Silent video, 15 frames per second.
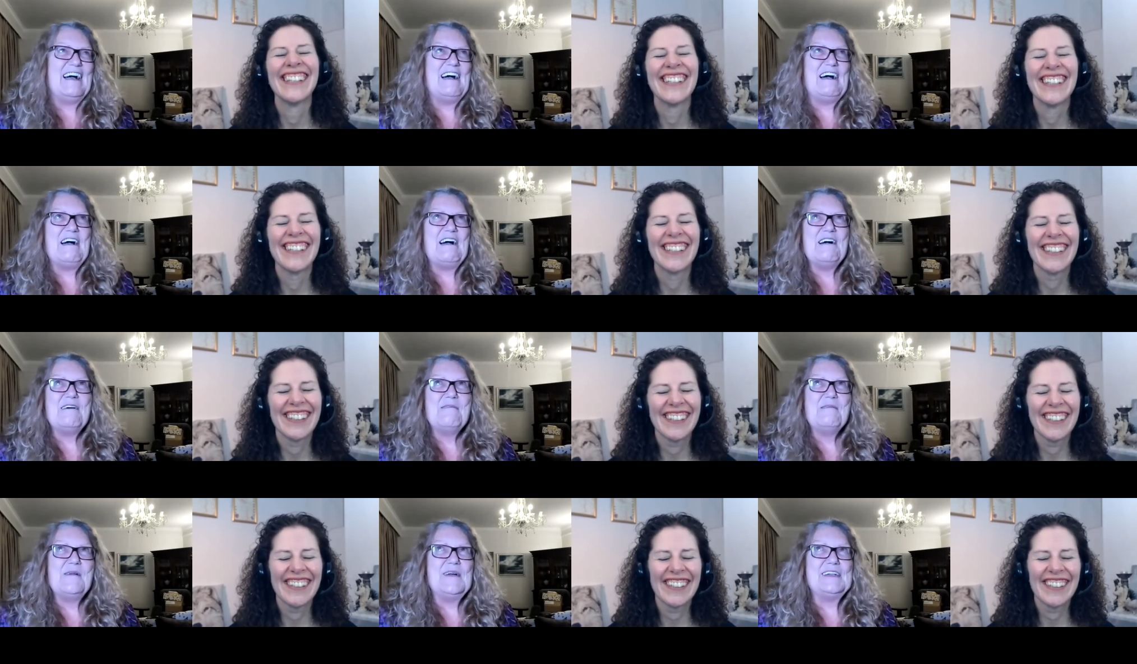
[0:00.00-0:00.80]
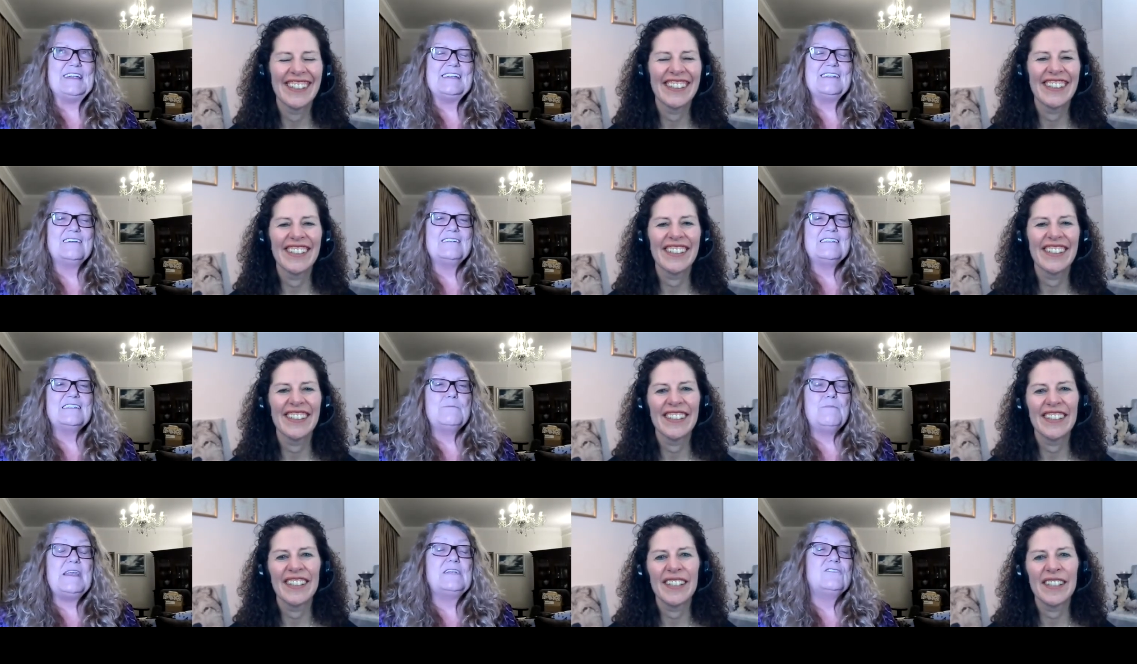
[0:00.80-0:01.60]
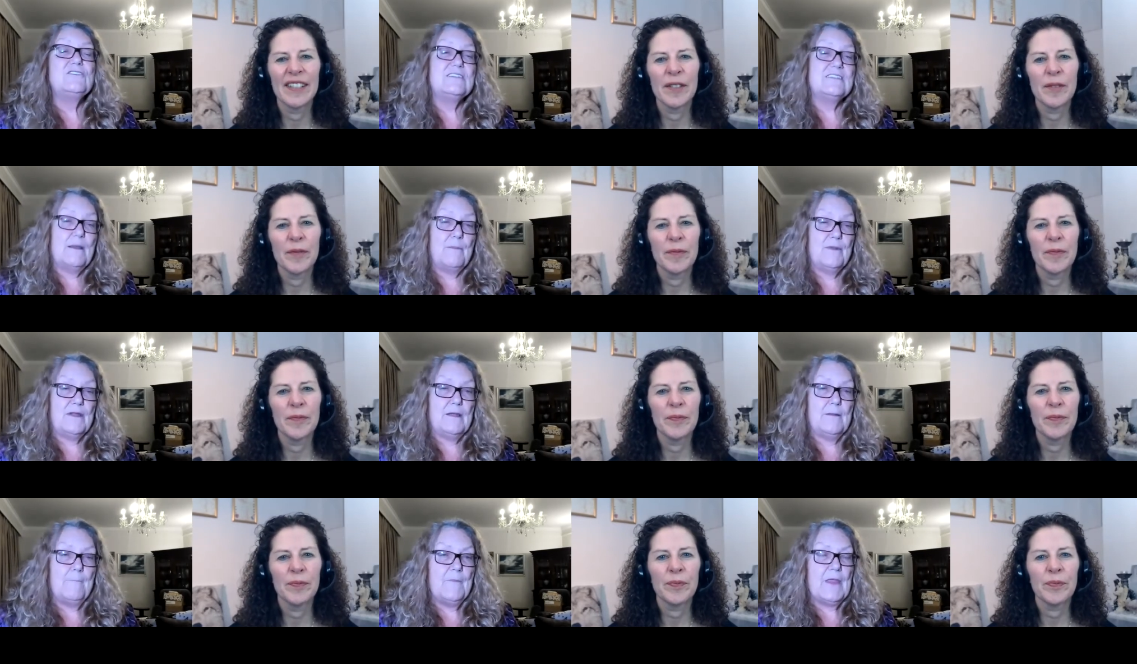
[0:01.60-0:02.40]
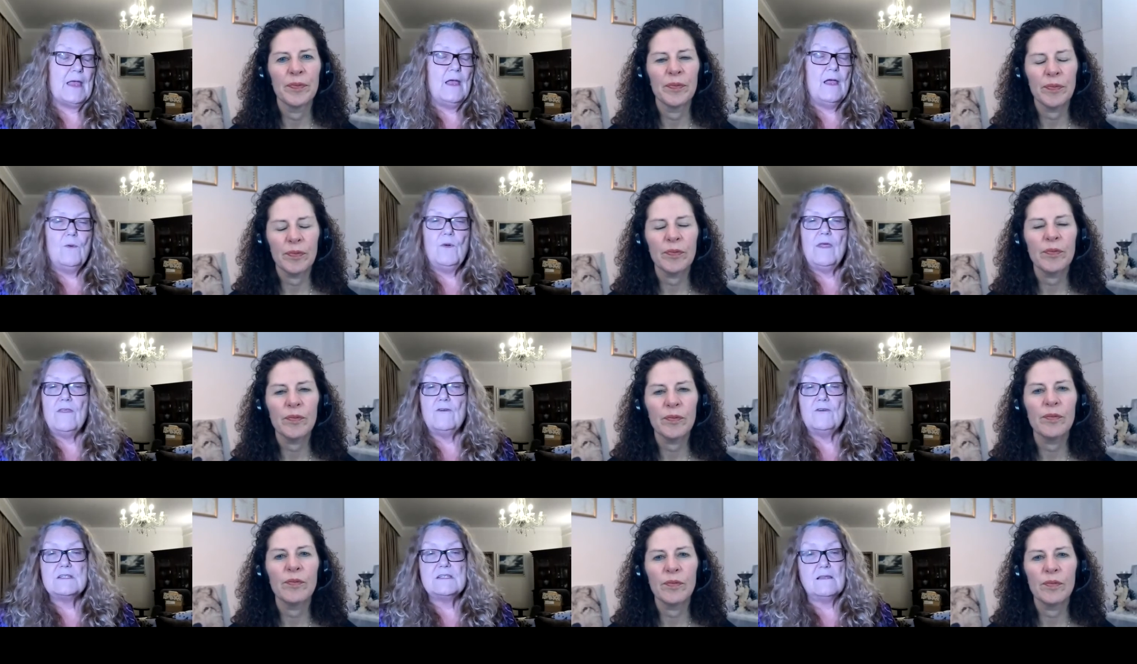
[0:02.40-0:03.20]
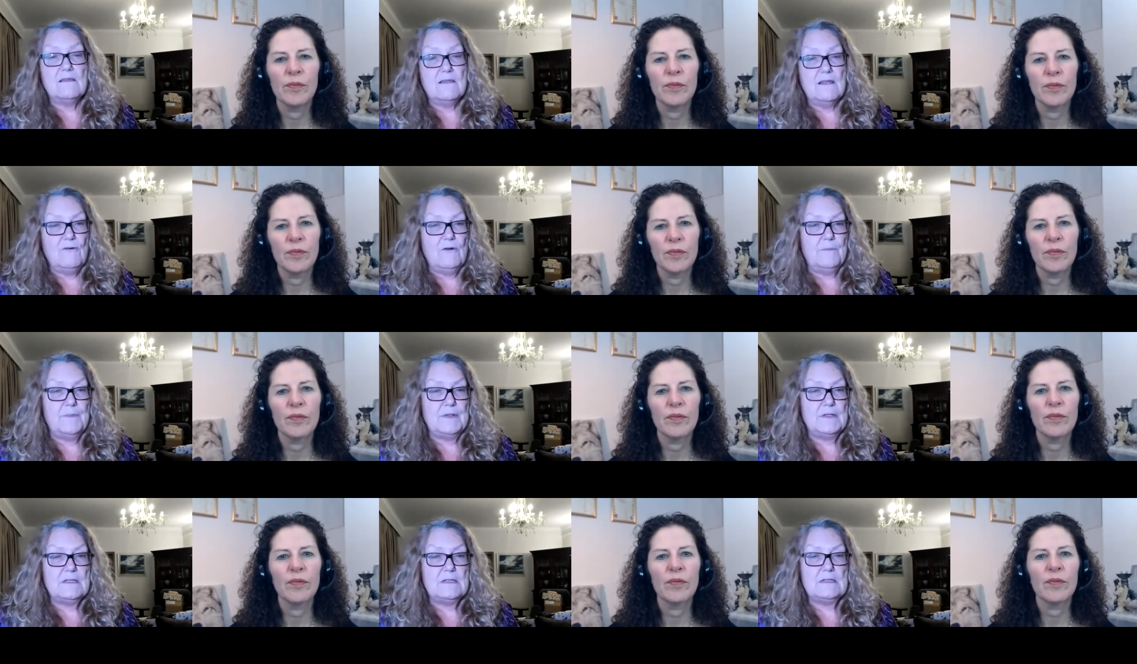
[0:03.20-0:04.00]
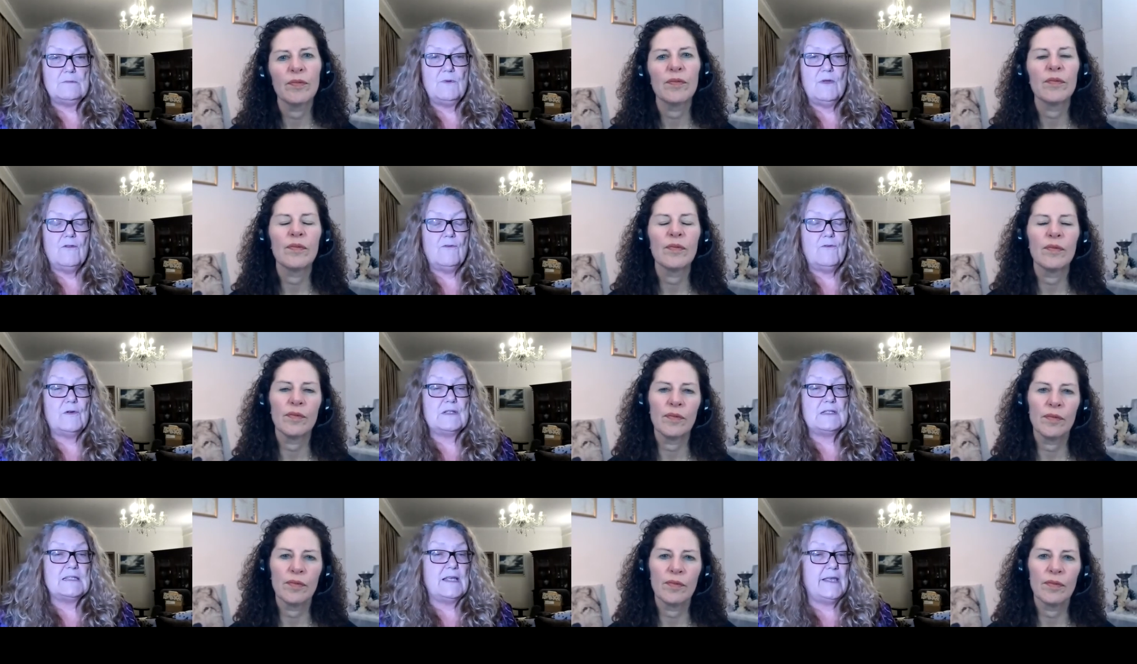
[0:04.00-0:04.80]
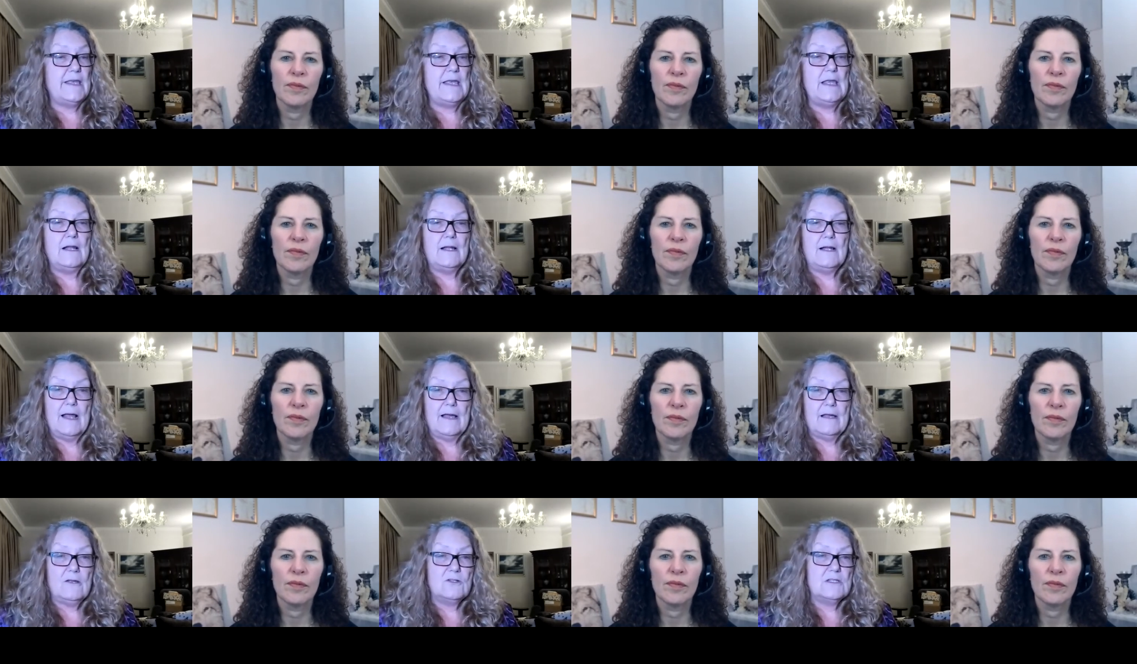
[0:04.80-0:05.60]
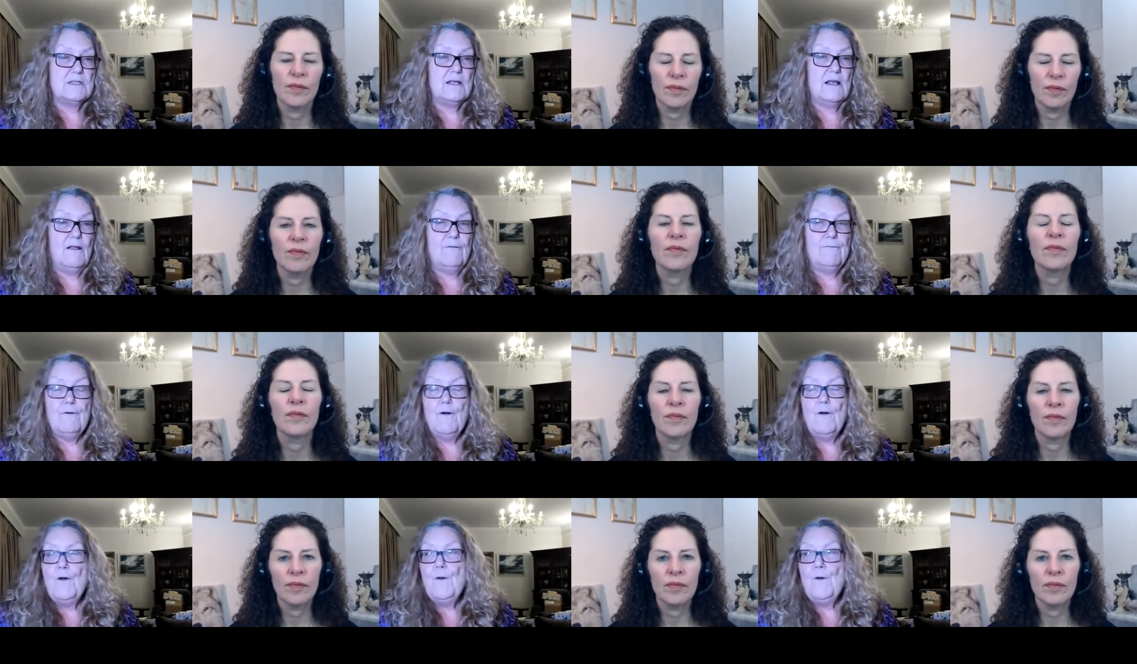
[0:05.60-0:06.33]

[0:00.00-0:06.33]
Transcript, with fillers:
Speaker 1: Uh, but speak to somebody, whether it's a therapist, whether it's a healer like yourself,